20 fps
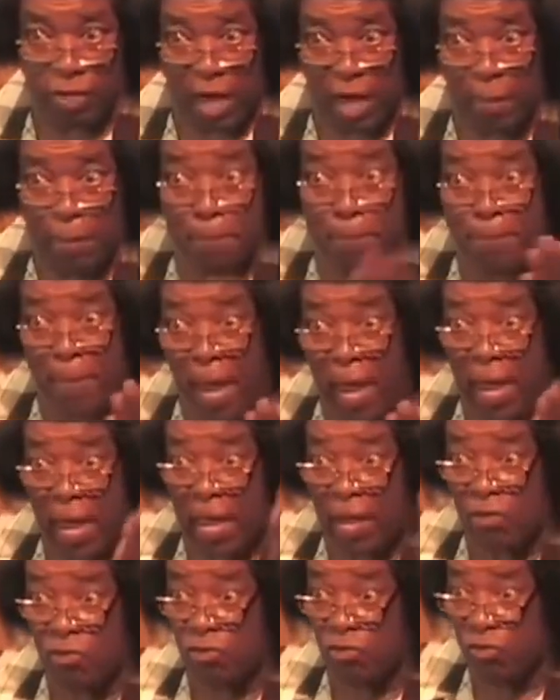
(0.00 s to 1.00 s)
that
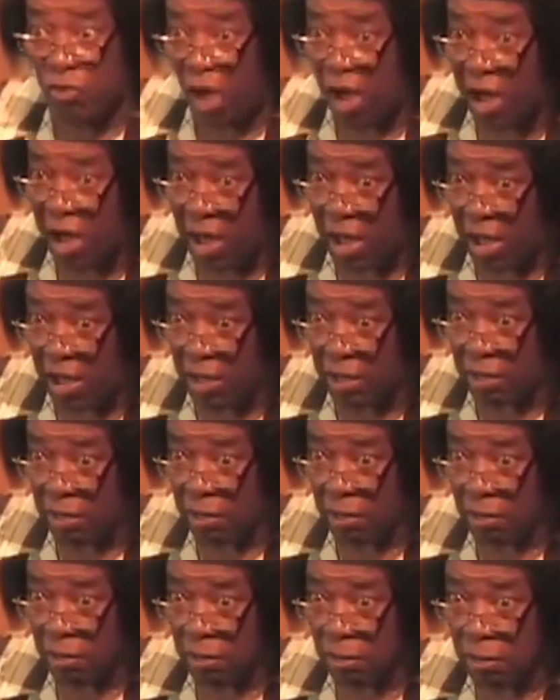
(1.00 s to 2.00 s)
magi
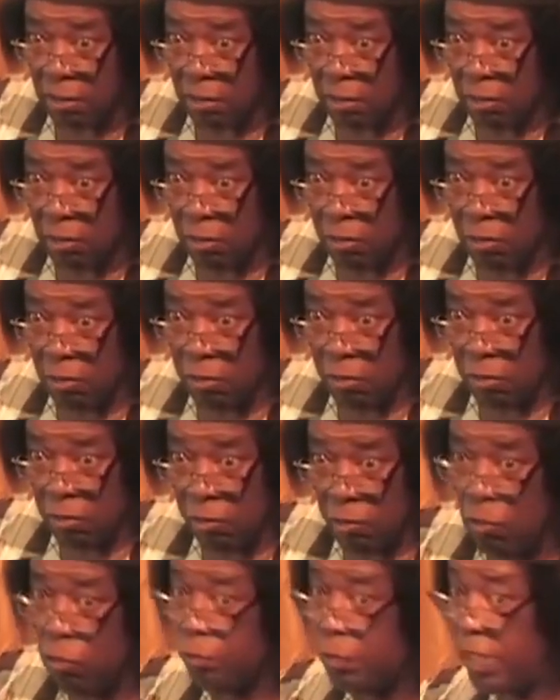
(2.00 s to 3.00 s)

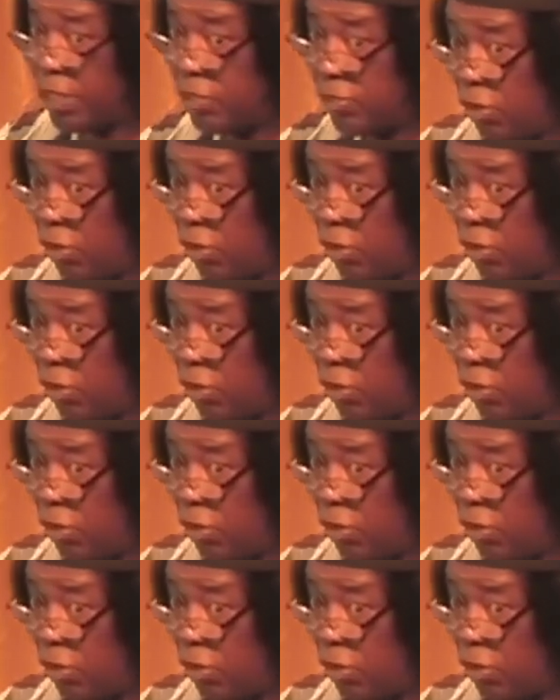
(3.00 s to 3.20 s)
who's been